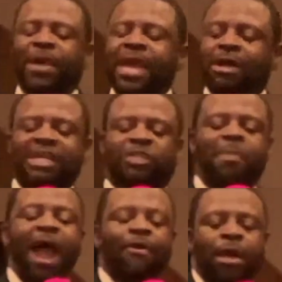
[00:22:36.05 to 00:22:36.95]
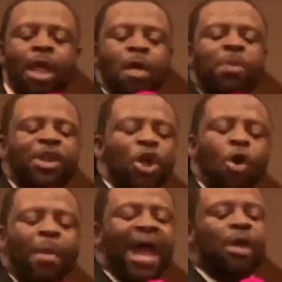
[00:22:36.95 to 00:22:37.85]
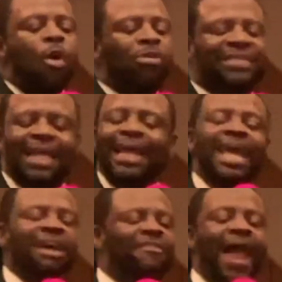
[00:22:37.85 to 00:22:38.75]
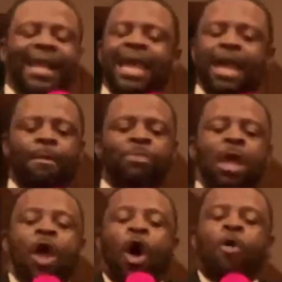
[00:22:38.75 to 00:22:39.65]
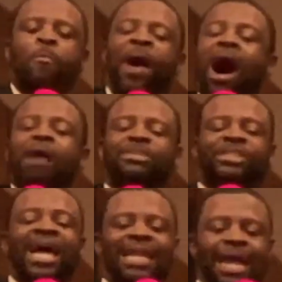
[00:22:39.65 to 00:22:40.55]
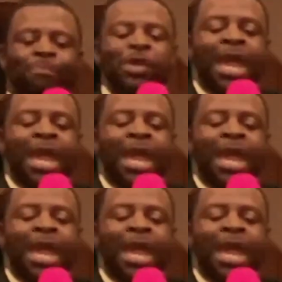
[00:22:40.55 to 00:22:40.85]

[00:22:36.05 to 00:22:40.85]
Peter is buried, but nobody wants to live like him. On Palm Sunday,